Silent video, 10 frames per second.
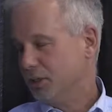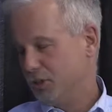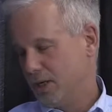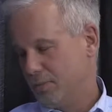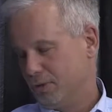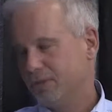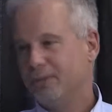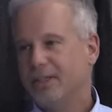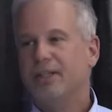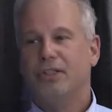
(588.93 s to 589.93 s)
chamber
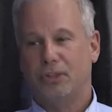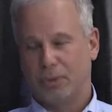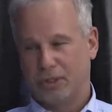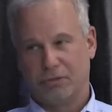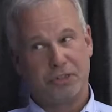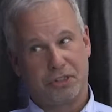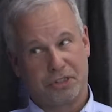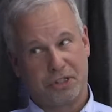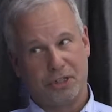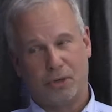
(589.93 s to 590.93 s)
mm-hmm. two eight three
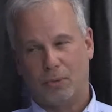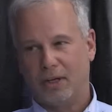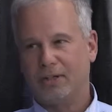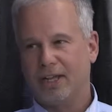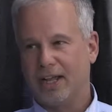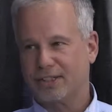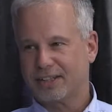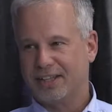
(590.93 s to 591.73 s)
sixteen zero oh one. I